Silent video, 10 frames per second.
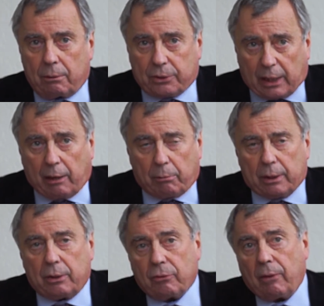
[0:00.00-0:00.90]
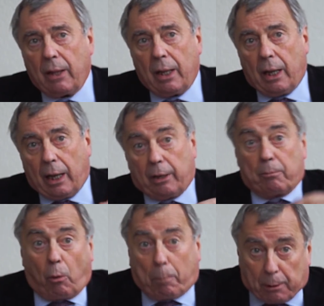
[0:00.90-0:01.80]
salaries
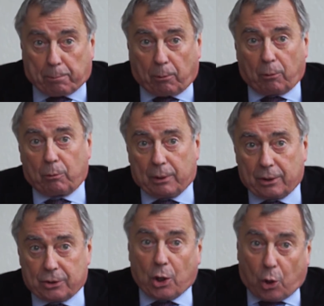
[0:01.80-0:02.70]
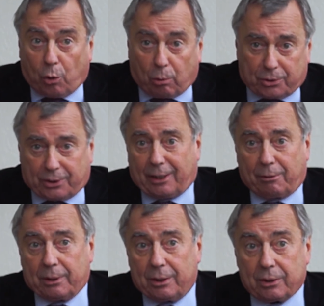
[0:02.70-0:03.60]
and more people with low
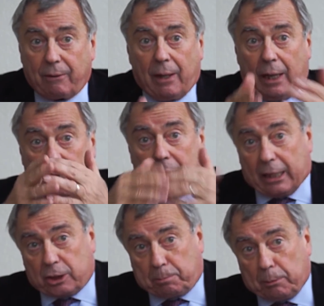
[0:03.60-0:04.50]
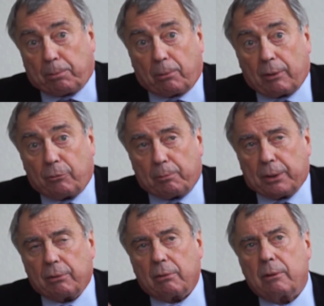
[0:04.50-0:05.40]
salaries and less people at the
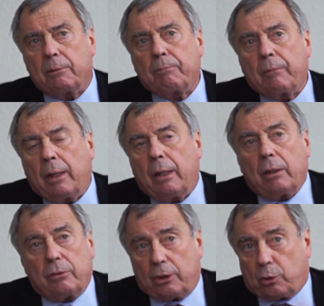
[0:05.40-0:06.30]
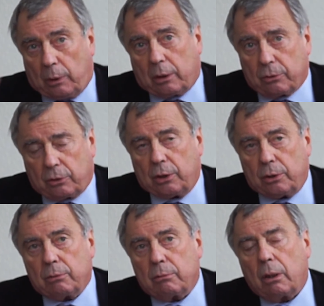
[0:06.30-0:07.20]
middle. This will
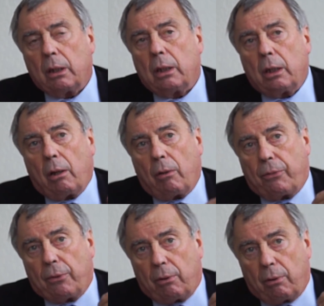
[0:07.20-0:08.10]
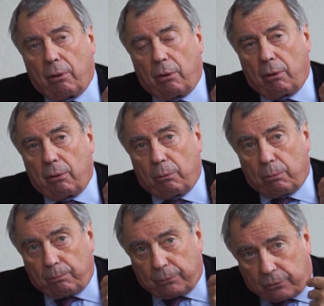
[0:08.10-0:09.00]
continue.
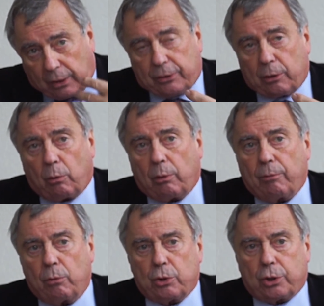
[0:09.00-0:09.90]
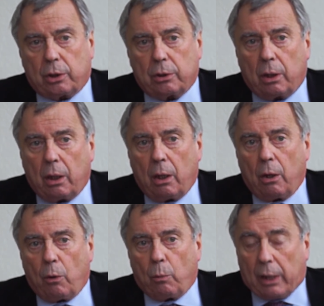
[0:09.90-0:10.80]
The technical revolution
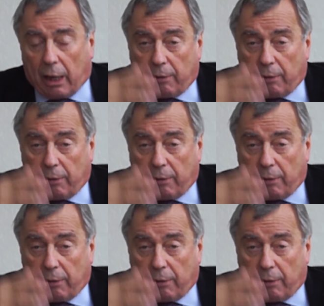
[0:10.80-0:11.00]
will